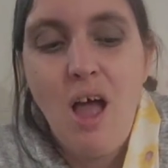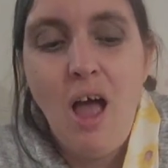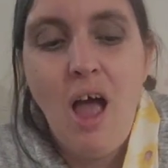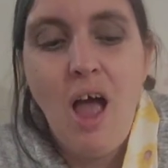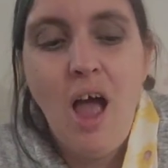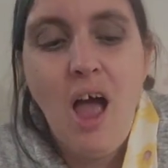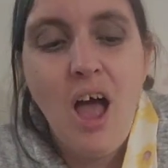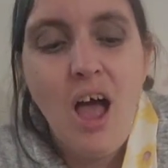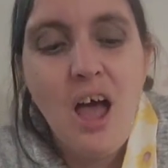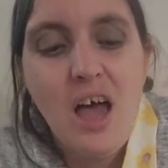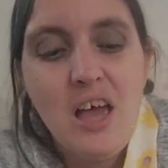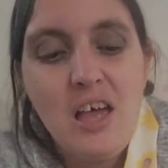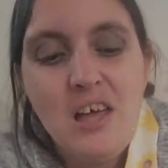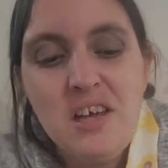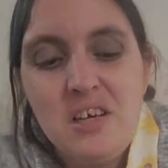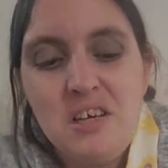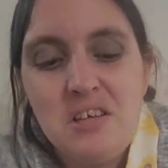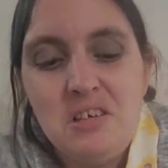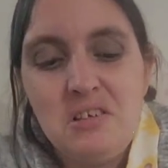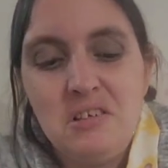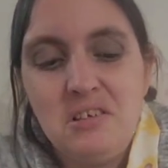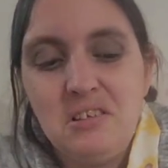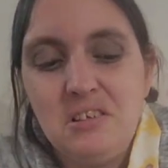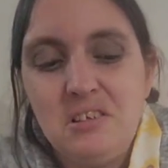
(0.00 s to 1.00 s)

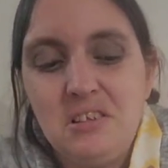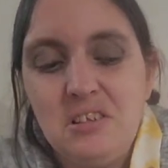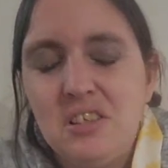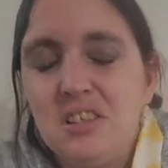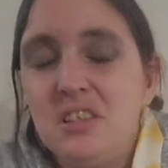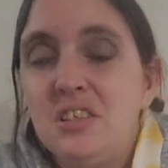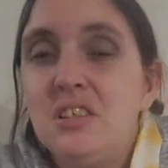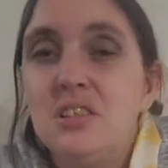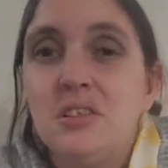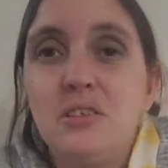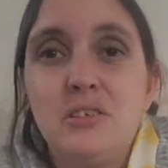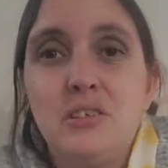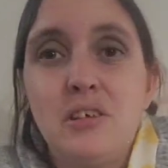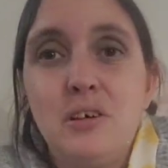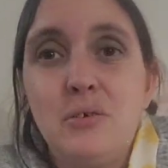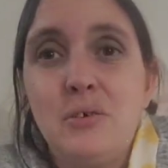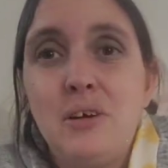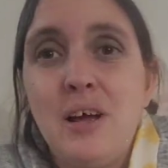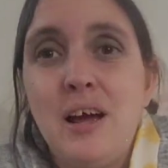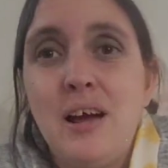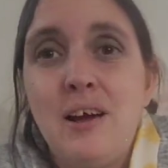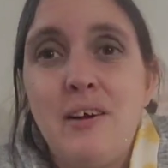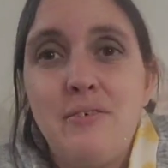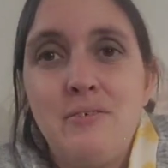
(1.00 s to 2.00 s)
I still
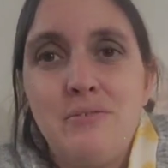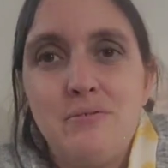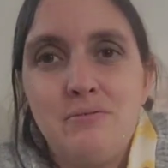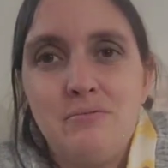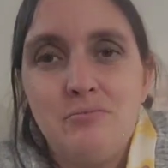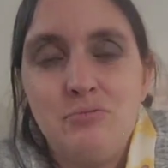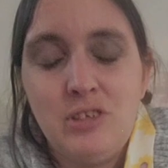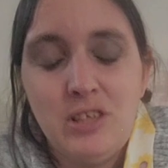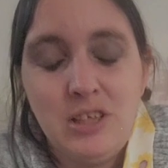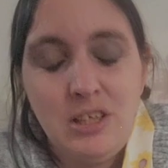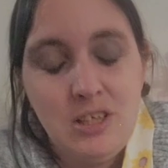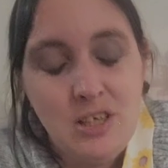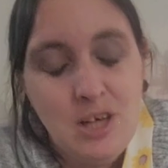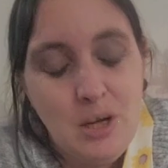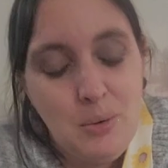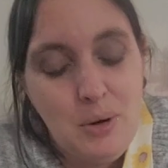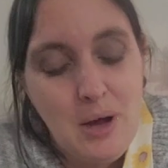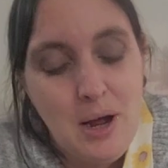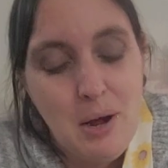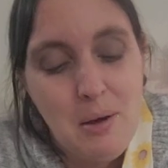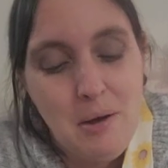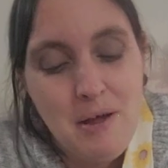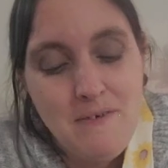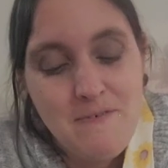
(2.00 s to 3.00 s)
don't really know
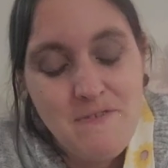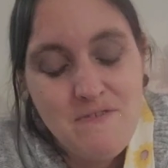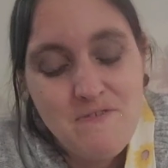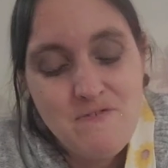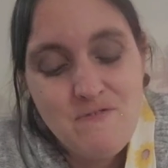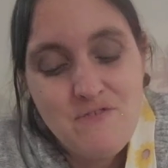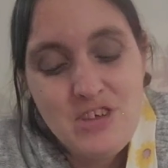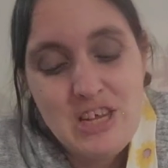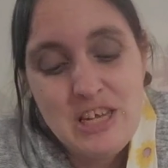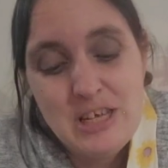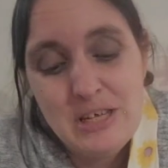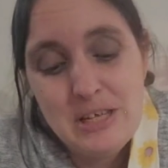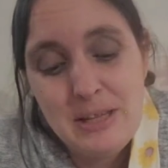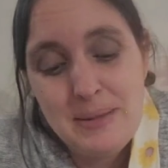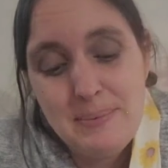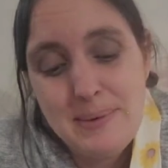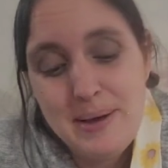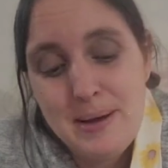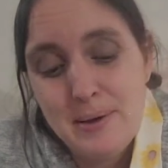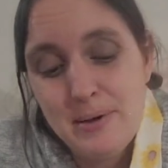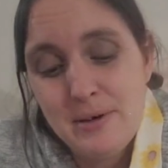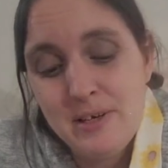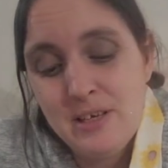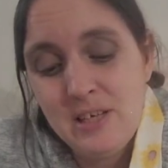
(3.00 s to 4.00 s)
how I feel
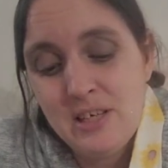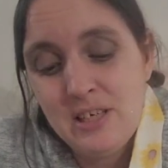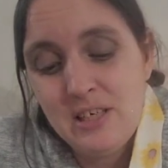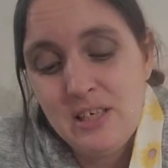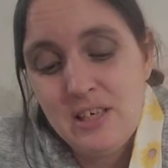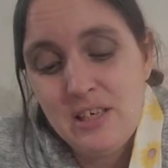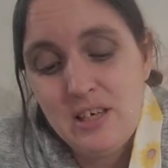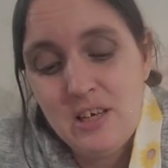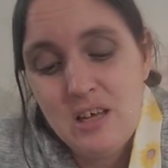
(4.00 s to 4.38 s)
about it.